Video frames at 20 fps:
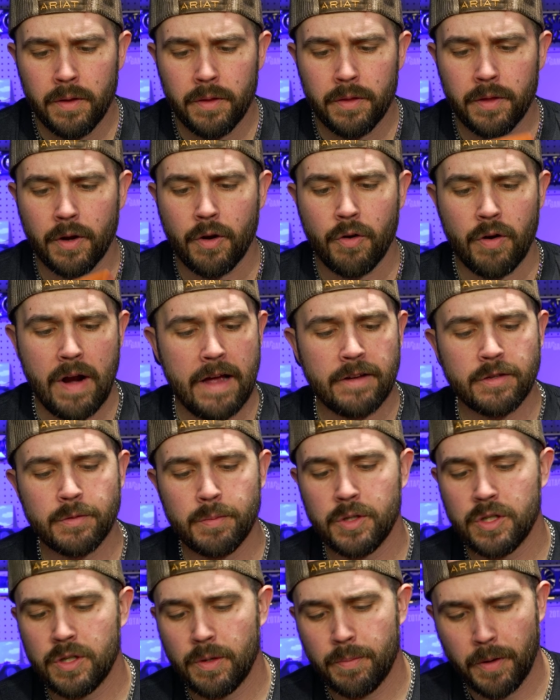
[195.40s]
the
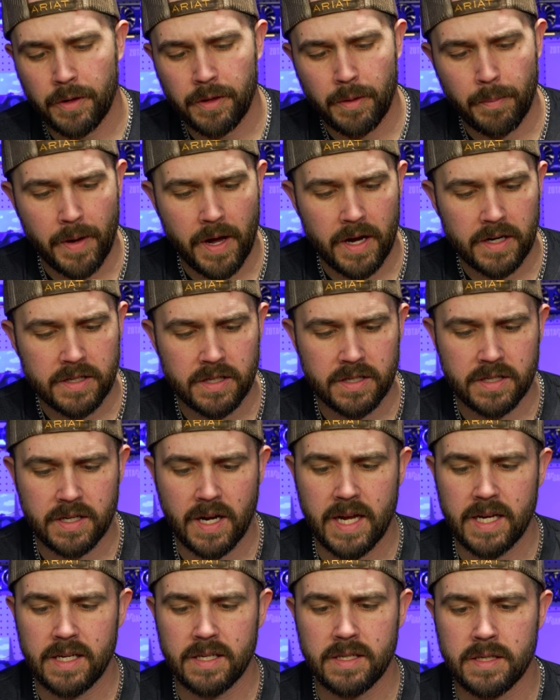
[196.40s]
craftsmanship on the box is
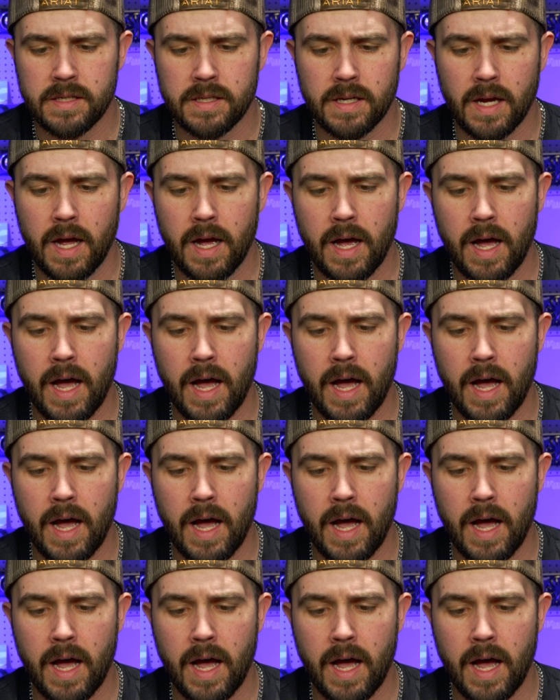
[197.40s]
nice.